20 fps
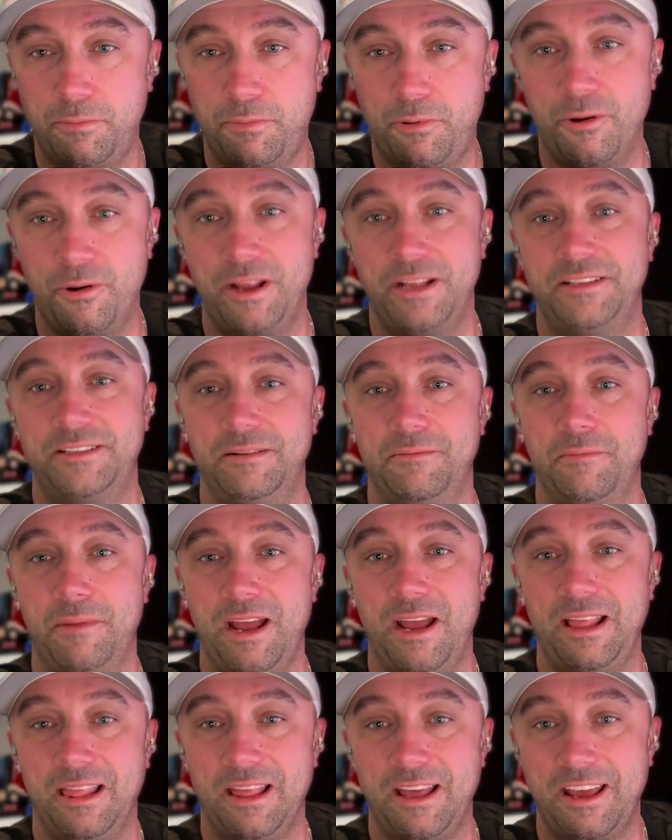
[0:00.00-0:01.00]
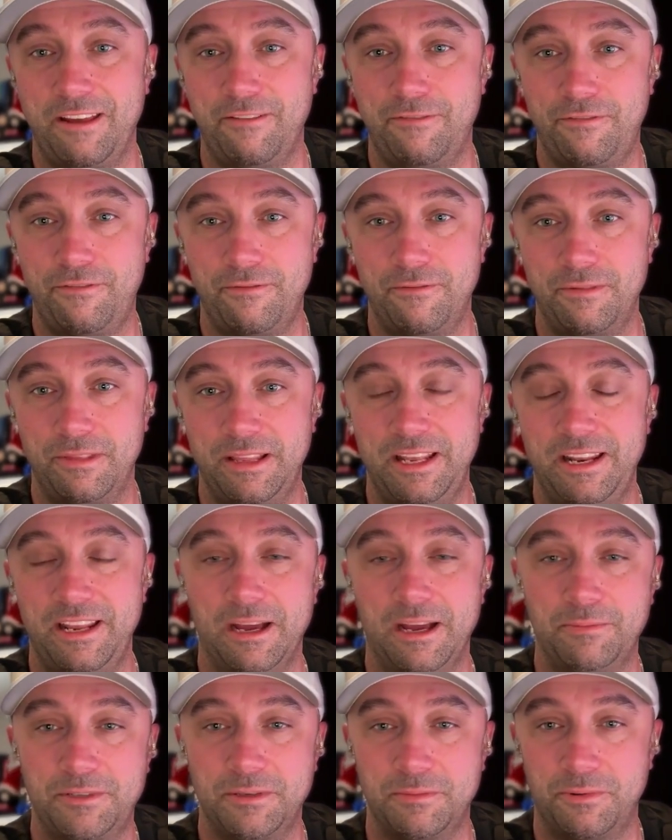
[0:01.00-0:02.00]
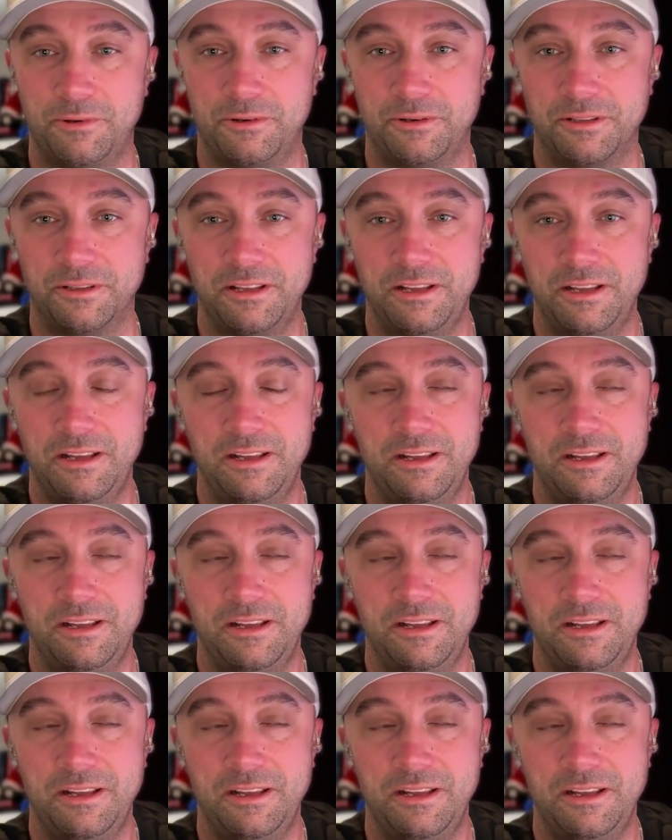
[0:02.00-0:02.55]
points in my life leading up to Bold,